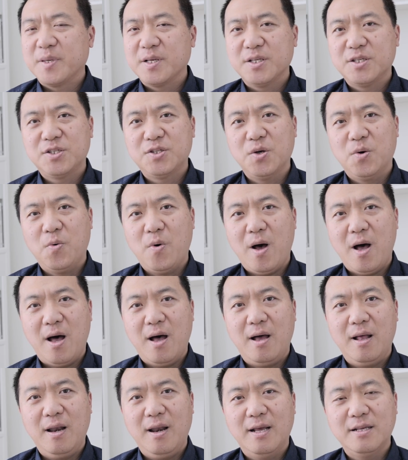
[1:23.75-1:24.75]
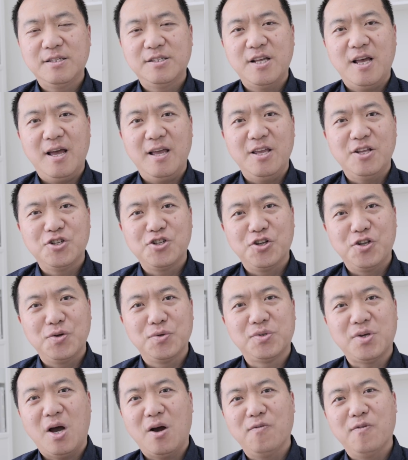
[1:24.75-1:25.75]
So let's
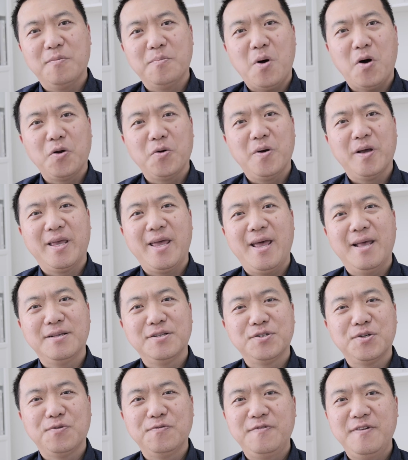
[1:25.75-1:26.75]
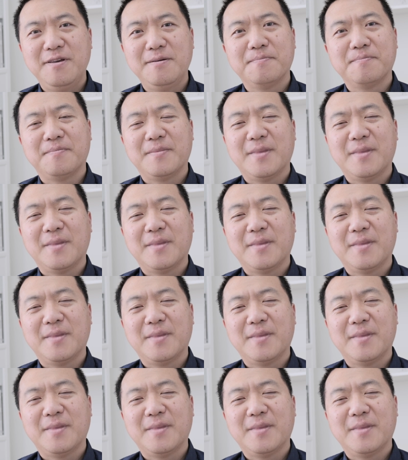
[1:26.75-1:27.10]
introduce our model again, Sophie.